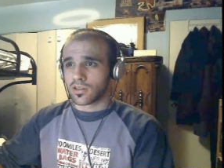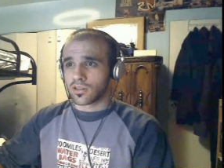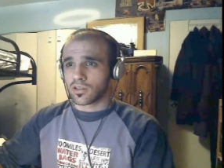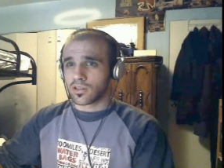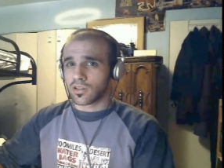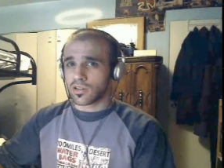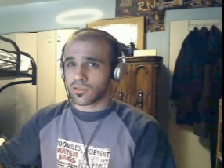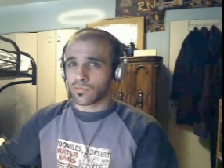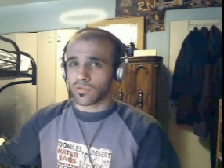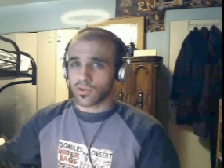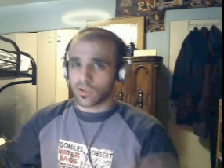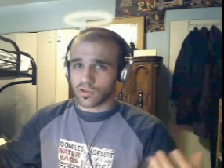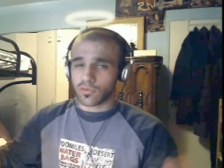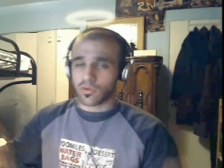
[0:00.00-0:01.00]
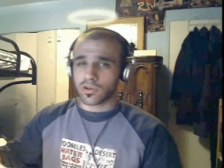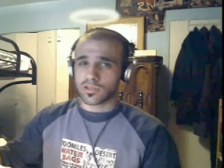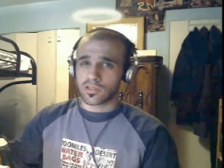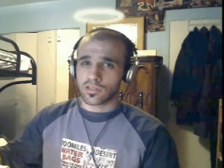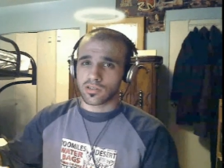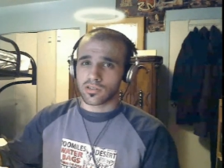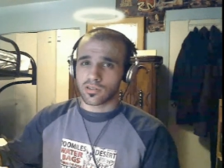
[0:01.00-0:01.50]
that when the girl walks
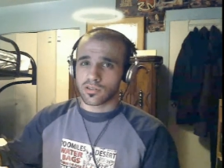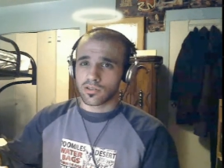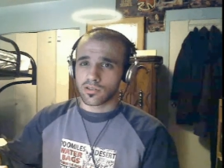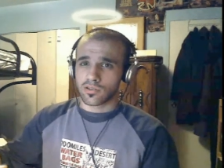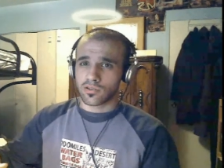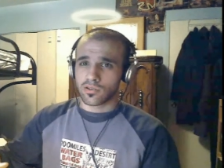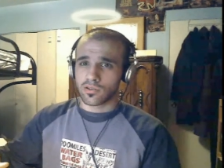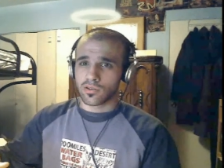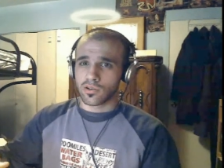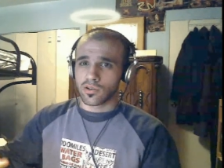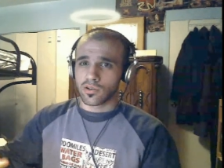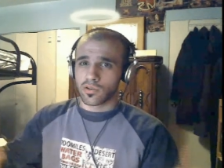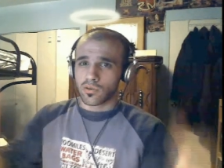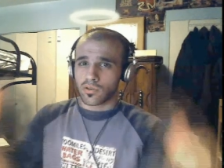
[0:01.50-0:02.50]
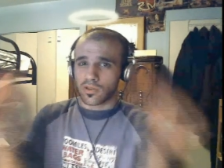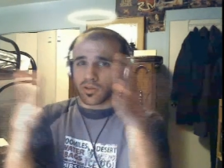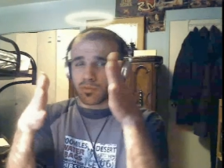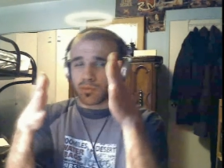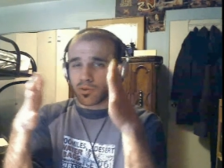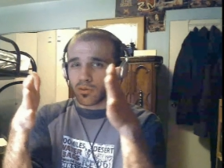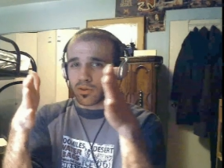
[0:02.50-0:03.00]
in, the itty
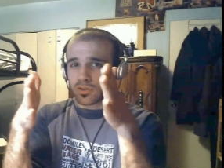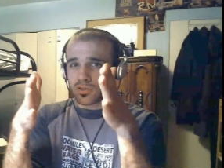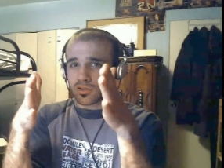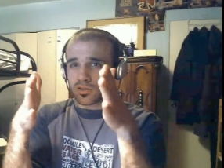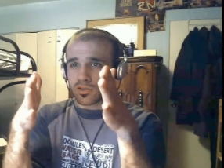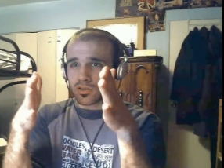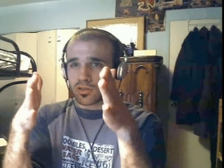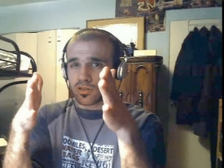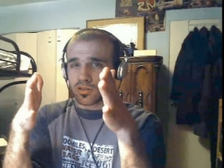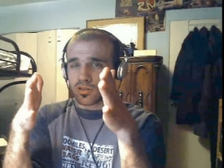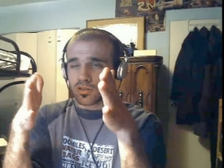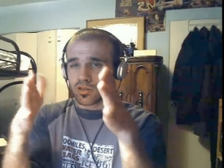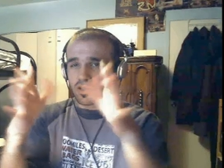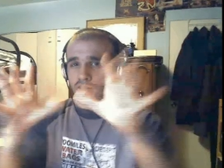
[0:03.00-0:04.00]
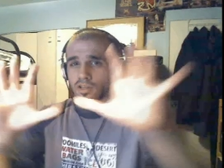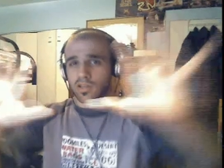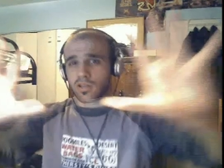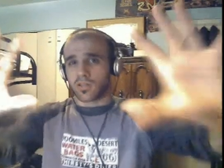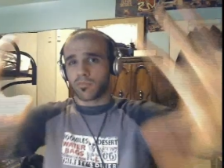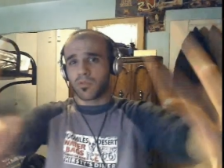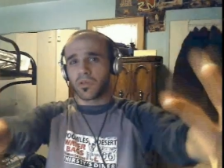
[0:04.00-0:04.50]
bitty waist,
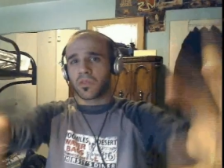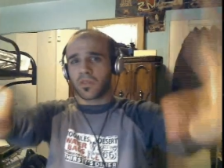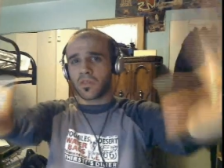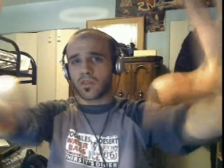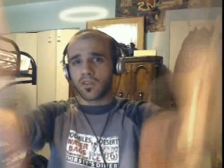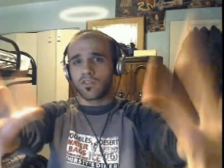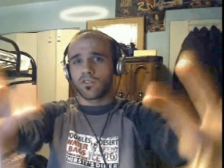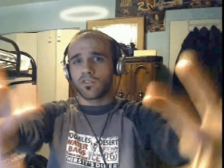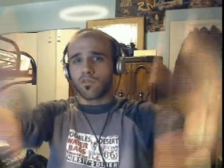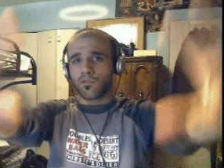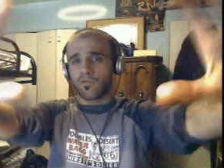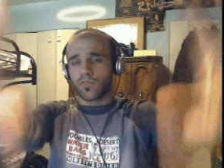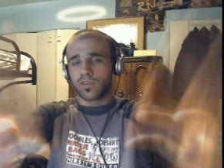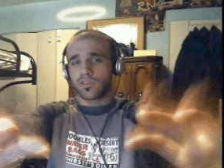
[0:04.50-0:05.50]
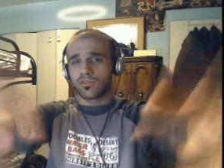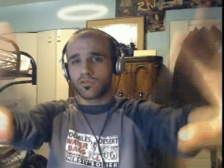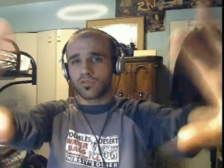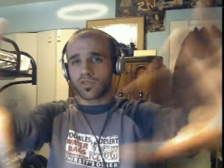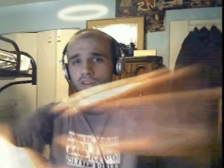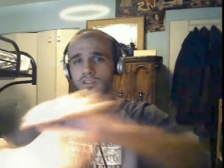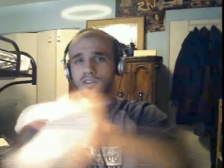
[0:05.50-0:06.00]
big thing in your face, you
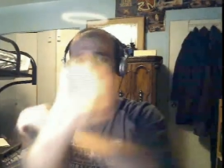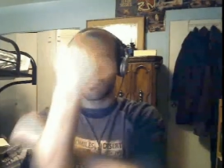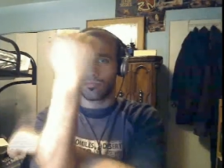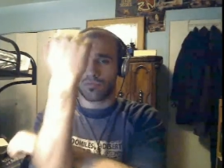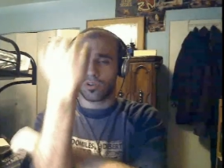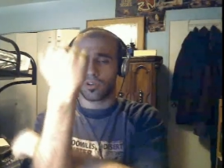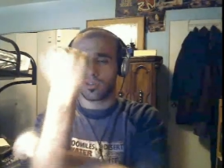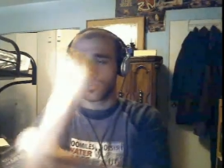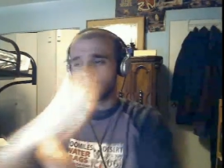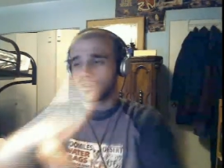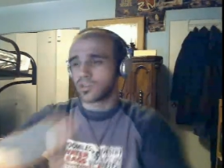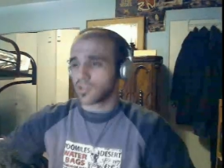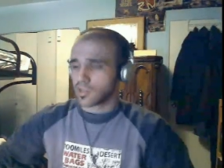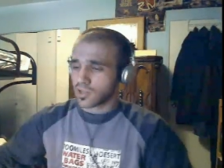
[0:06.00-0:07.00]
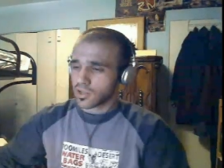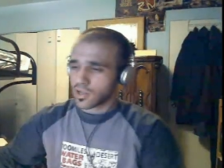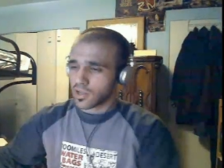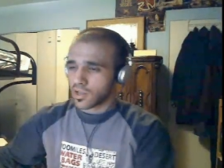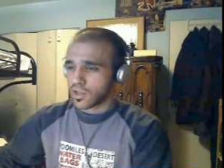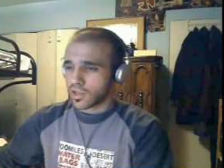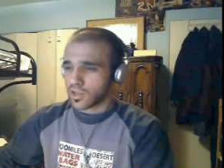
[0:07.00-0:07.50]
get sprung.
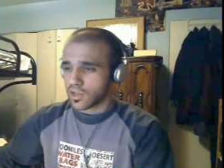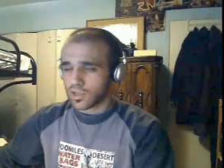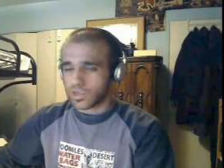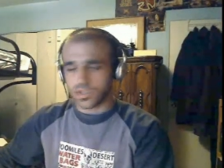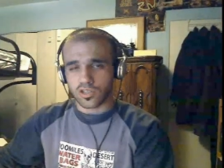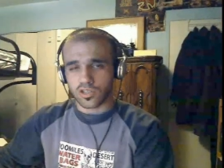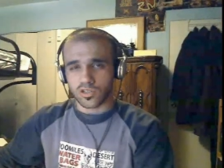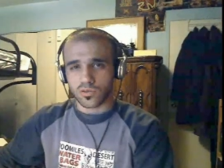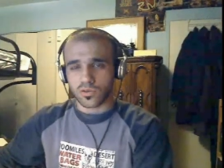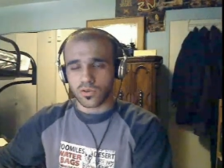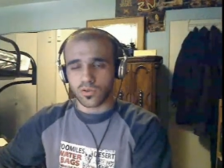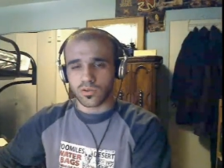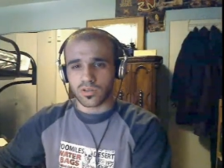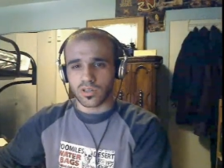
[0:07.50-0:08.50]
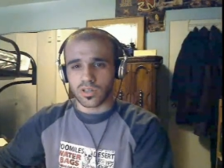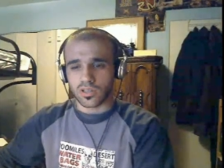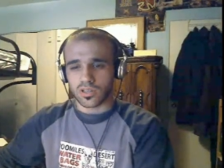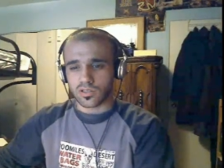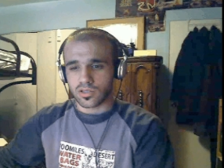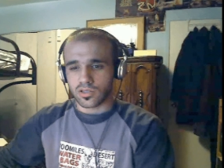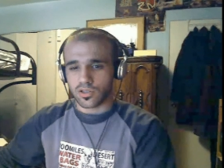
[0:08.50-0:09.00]
It's just one of those
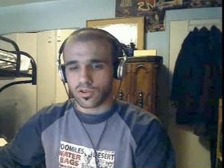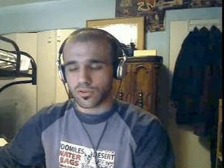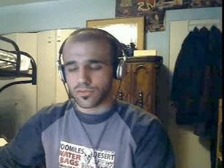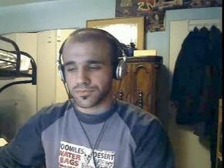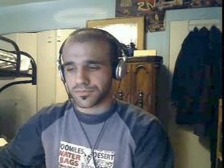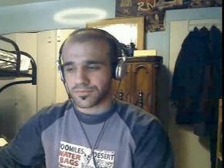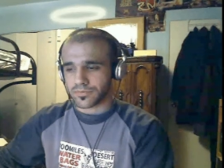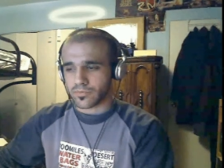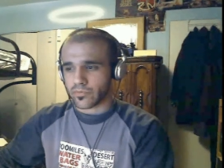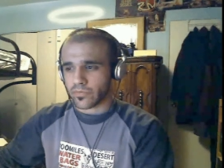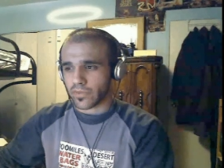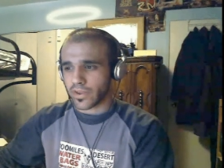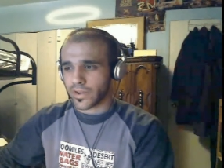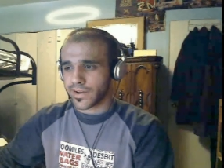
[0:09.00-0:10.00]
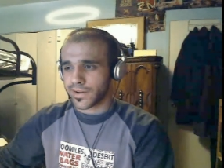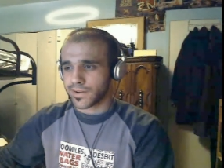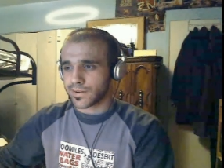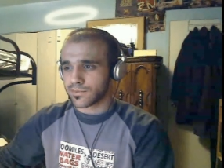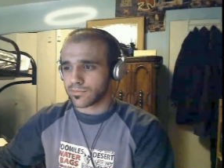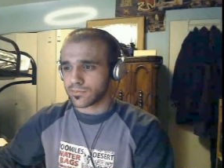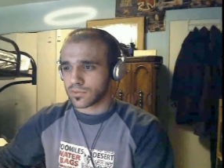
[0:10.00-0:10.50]
things, you know.
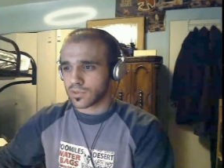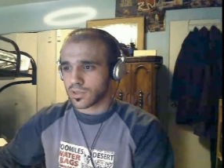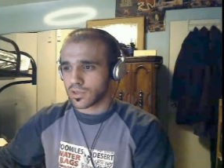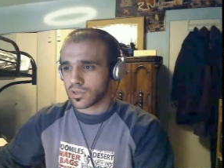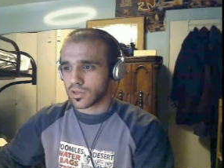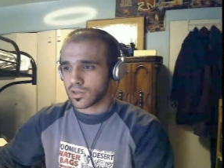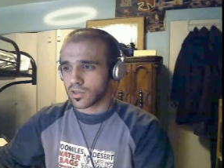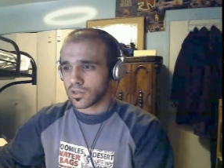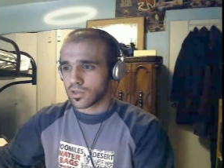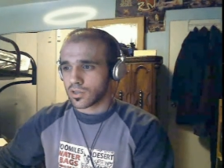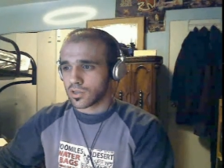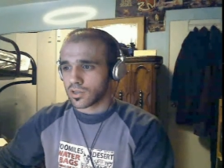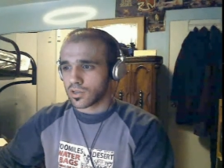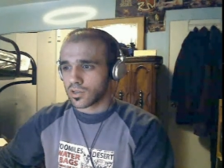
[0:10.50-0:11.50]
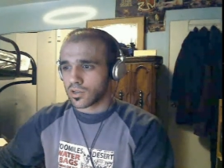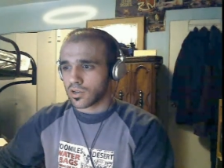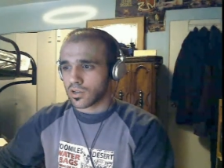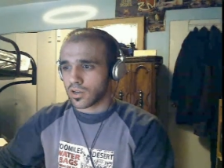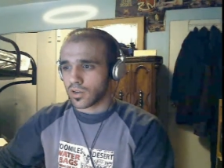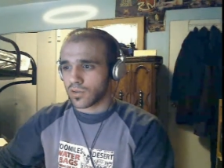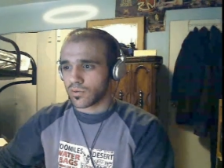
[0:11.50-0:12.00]
Um,
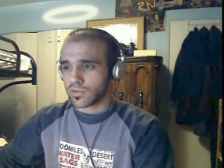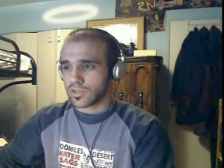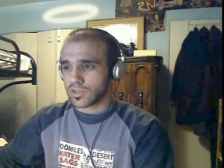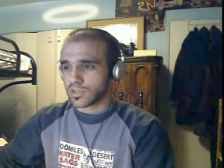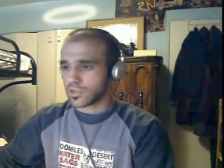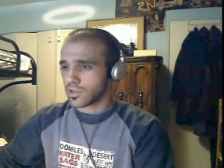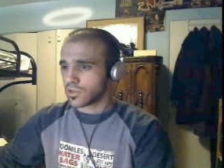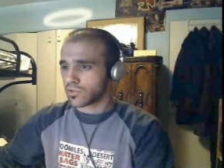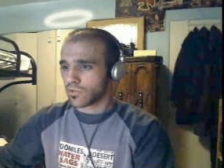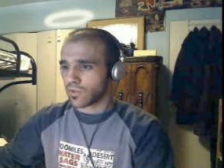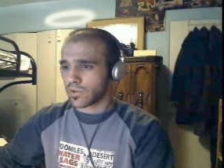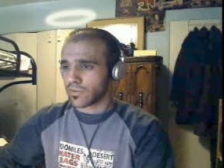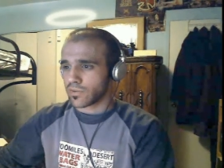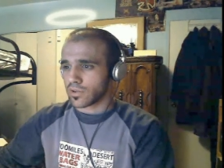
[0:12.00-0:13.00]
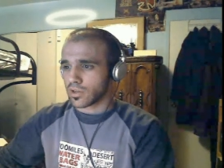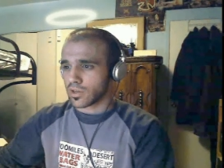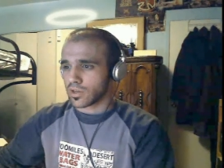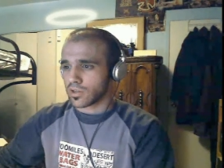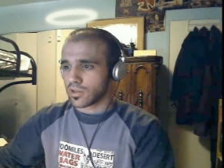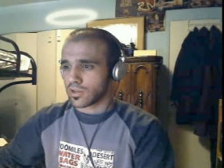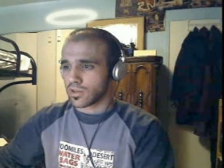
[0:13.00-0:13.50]
I recently started driving
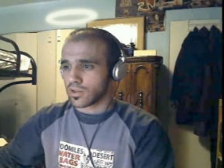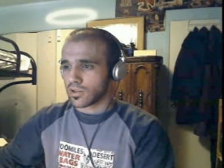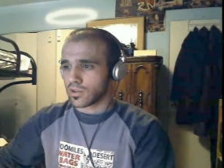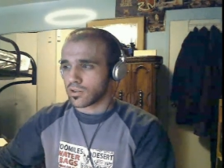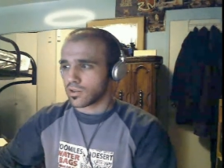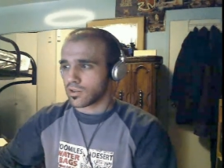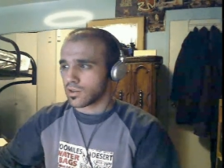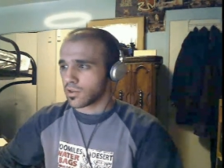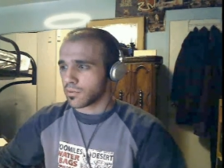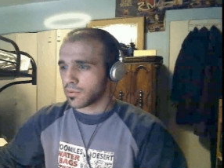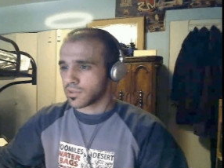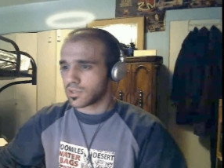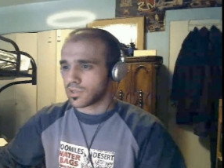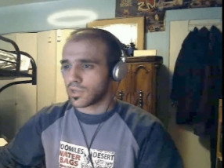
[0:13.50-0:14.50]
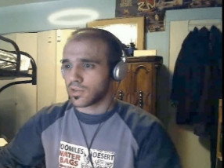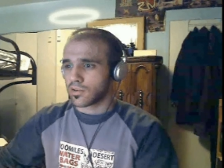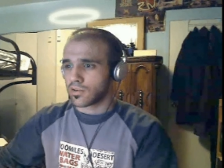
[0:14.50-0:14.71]
and see.